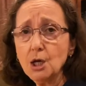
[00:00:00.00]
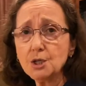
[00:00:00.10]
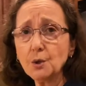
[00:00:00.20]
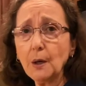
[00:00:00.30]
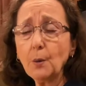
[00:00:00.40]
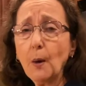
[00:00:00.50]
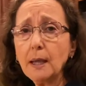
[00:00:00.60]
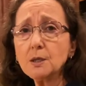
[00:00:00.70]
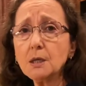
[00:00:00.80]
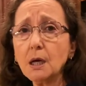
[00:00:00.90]
So I
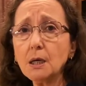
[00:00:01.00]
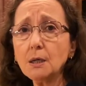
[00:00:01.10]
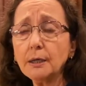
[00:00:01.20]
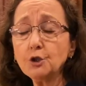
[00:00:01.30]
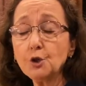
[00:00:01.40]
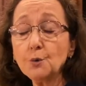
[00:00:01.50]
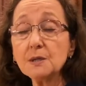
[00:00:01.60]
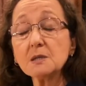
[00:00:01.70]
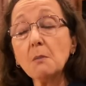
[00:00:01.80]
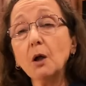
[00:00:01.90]
went and chose a
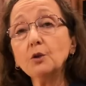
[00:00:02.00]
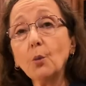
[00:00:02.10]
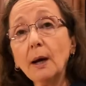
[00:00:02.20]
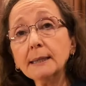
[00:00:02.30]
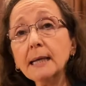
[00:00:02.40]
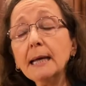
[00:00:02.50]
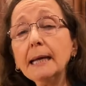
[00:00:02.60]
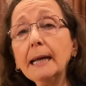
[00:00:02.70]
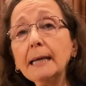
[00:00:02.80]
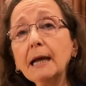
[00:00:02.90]
smaller one,
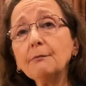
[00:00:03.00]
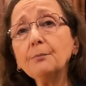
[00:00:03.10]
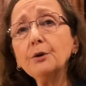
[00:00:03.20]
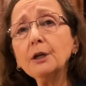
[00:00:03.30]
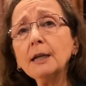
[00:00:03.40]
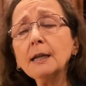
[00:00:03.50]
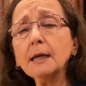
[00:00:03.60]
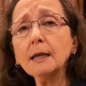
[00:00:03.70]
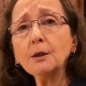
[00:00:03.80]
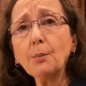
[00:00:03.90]
and I put
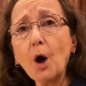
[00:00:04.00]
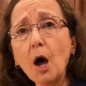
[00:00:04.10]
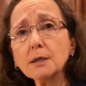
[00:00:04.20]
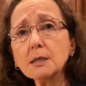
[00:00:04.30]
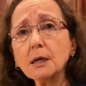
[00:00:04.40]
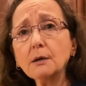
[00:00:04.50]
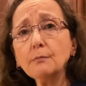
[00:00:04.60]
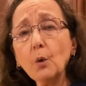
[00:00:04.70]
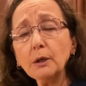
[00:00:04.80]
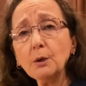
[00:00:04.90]
in the pot of
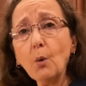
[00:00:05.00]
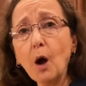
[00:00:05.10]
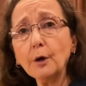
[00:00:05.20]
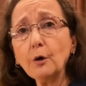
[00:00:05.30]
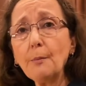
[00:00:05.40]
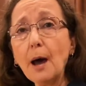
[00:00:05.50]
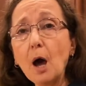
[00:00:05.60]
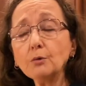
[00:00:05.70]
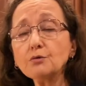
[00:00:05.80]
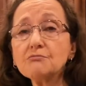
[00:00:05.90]
boiling water
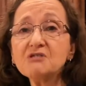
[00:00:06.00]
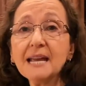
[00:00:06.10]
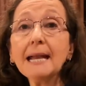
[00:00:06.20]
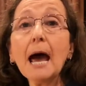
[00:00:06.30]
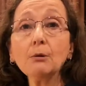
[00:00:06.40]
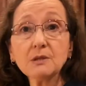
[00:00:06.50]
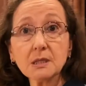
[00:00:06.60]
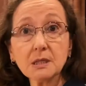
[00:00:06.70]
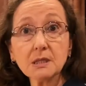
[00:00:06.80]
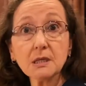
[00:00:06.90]
about 10
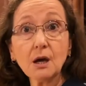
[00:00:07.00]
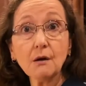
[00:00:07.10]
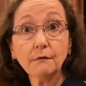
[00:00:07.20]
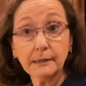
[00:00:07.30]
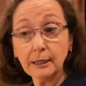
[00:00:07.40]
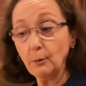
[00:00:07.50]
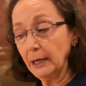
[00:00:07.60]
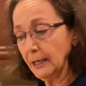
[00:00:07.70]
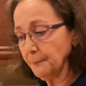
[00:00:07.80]
ounces of linguine.